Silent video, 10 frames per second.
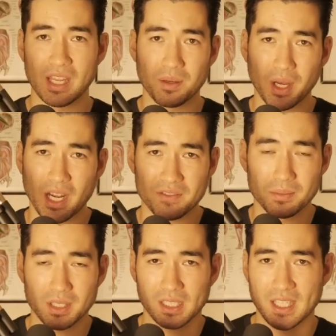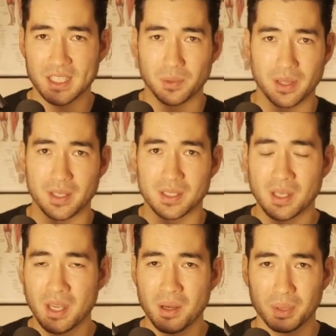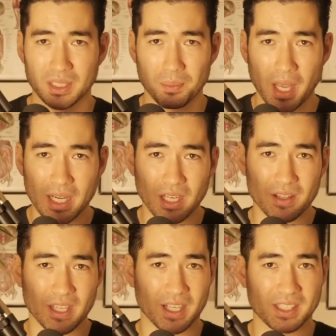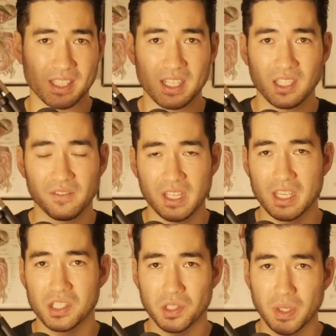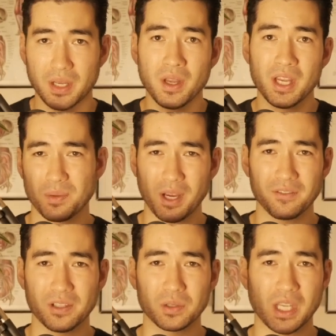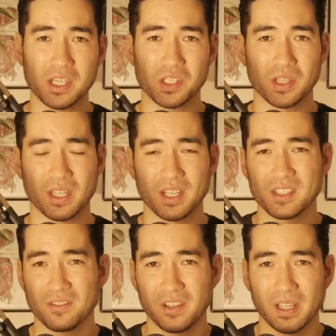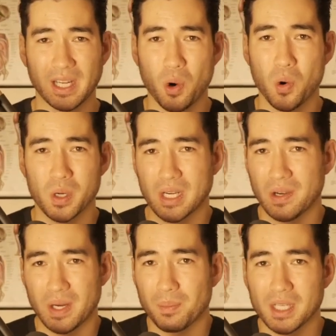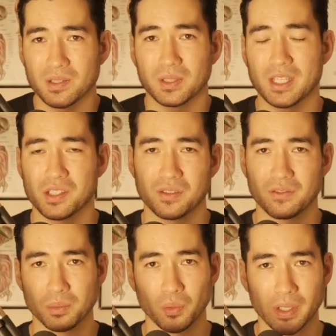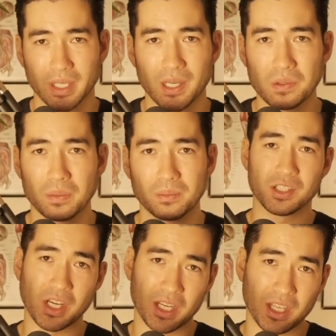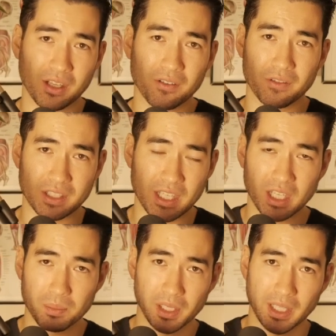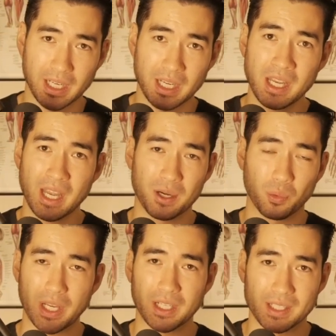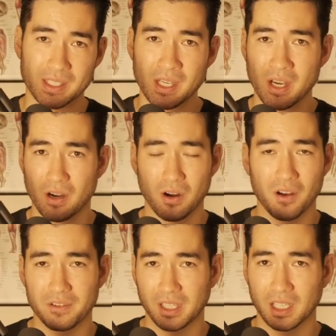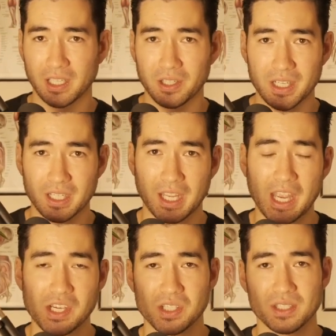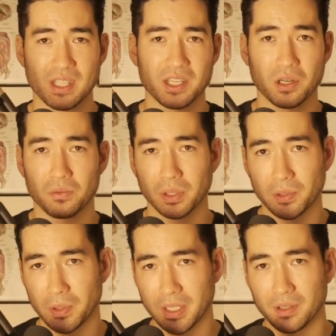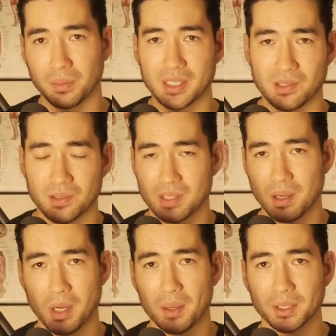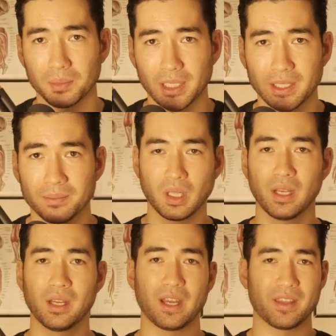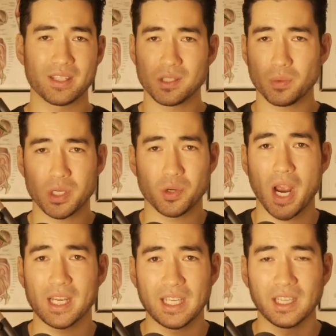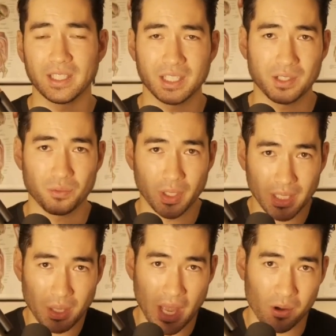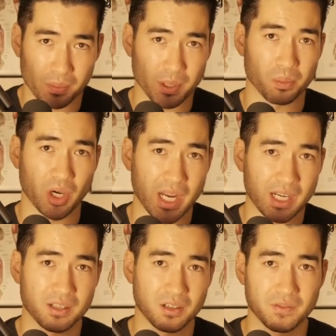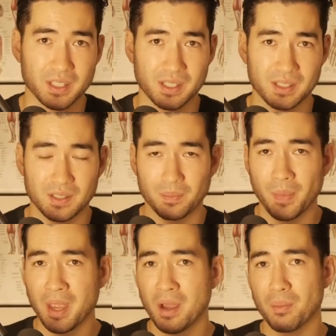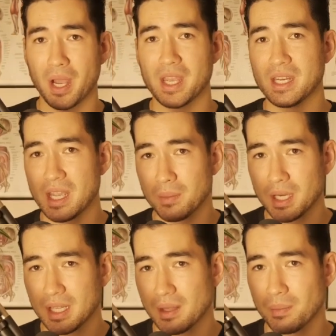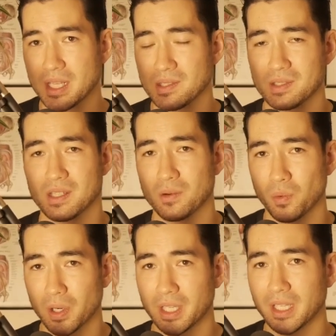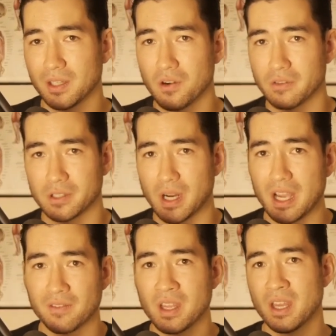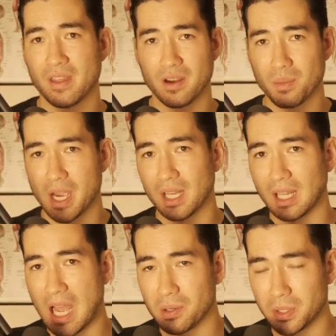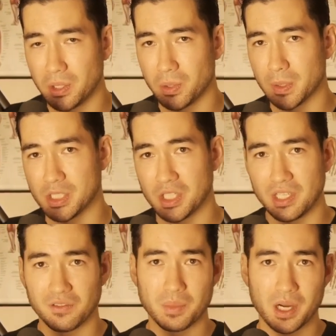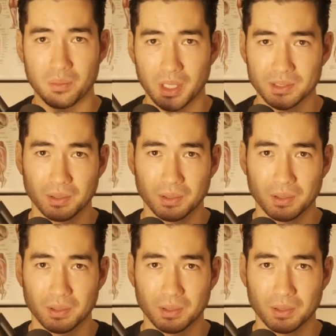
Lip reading: and you might have some success with this. But depending on the extent of the injury, you might feel tension that doesn't feel like ordinary muscle tension from a workout. Shaking, fatigability, and weakness are often clear indications that you're recruiting your muscles suboptimally. And this is where dry needling can really help your brain and nervous system by inhibiting the muscles that are working in overdrive, thereby allowing you to achieve better muscle